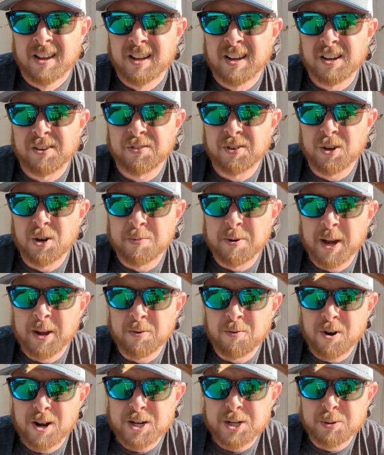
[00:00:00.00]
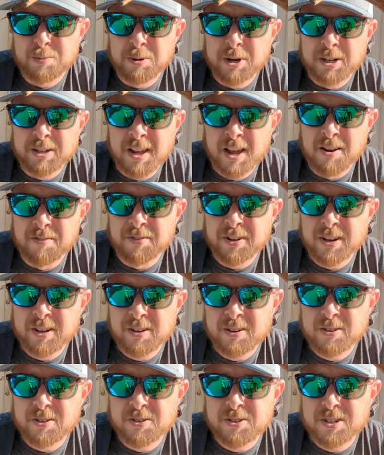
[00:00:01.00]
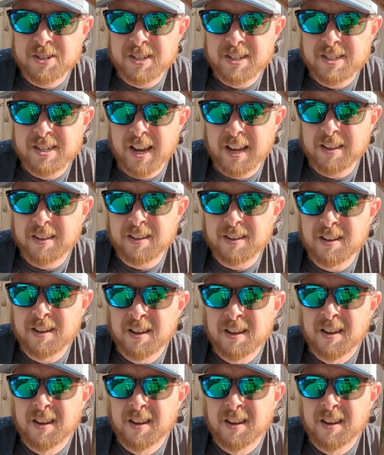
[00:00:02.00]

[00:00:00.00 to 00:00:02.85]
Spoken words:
and if you go back and watch the buck down video, you'll see exactly